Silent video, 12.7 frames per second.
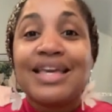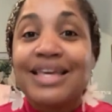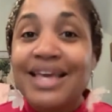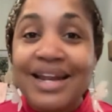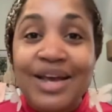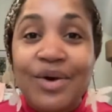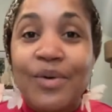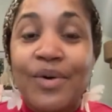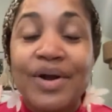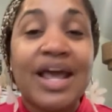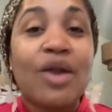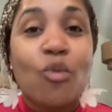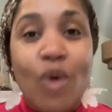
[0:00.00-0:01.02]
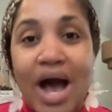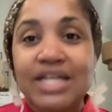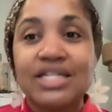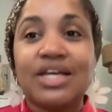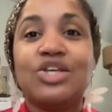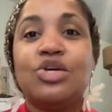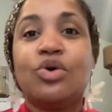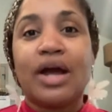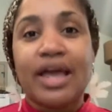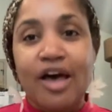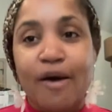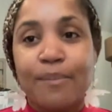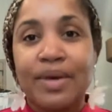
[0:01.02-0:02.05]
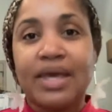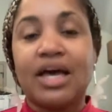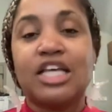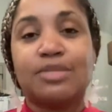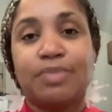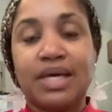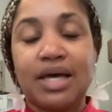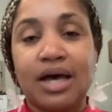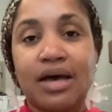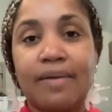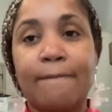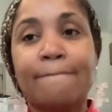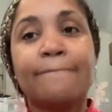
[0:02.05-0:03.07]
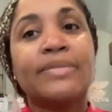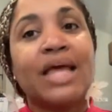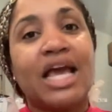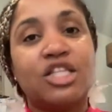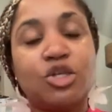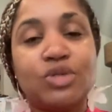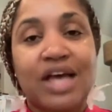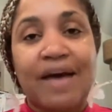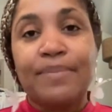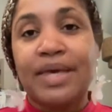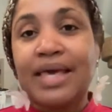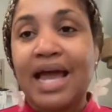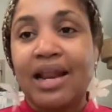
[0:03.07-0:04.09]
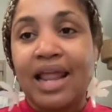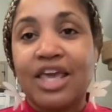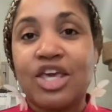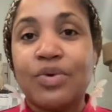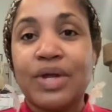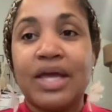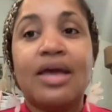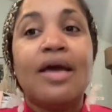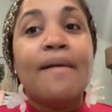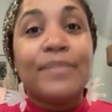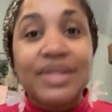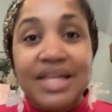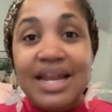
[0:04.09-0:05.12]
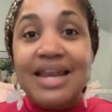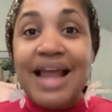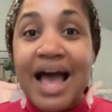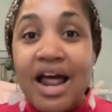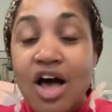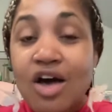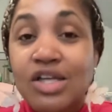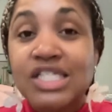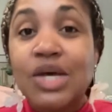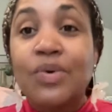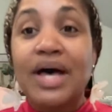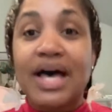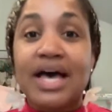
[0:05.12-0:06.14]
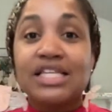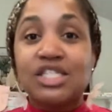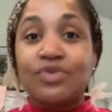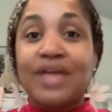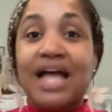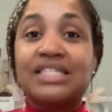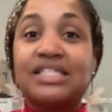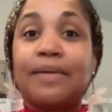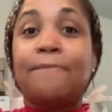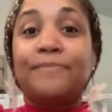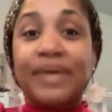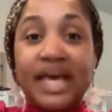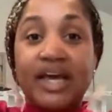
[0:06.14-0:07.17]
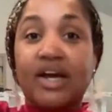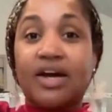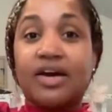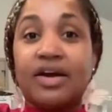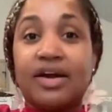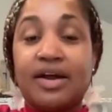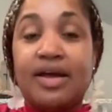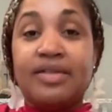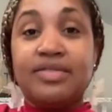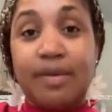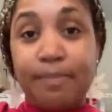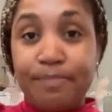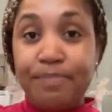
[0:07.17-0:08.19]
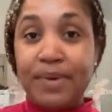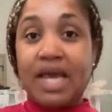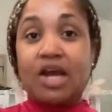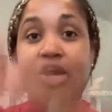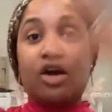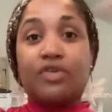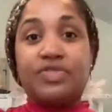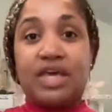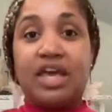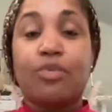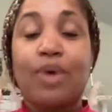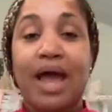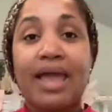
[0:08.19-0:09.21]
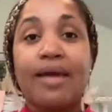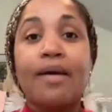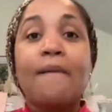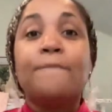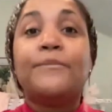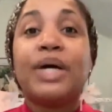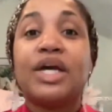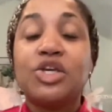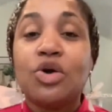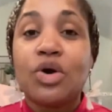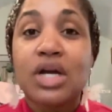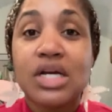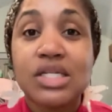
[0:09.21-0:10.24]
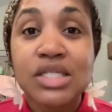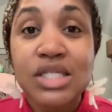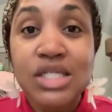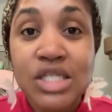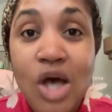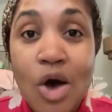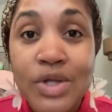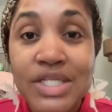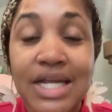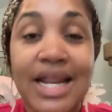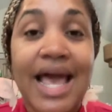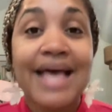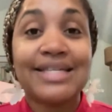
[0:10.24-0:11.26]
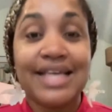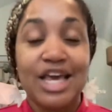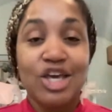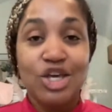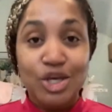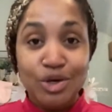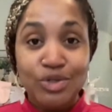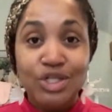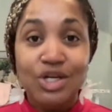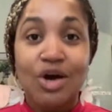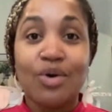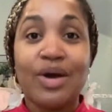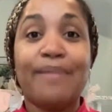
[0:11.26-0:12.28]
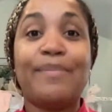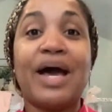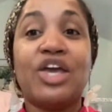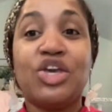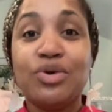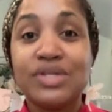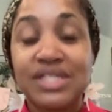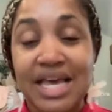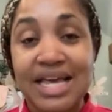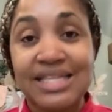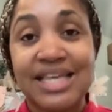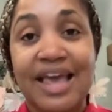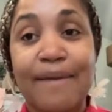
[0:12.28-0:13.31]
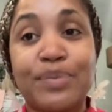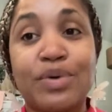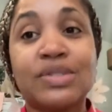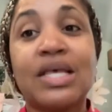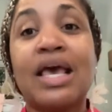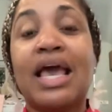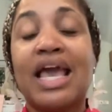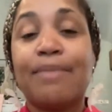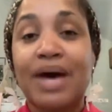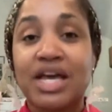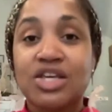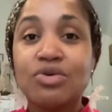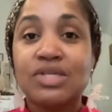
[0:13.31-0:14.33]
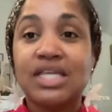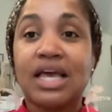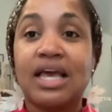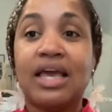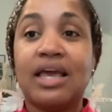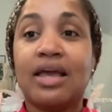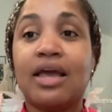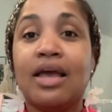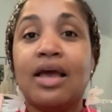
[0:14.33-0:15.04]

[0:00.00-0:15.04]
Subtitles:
getting on and watching, you are helping us become a 2-time pink Cadillac unit. But then not also us, so that's the bigger thing, right? But your consultant has a huge goal. And by you seeing samples and by you saying,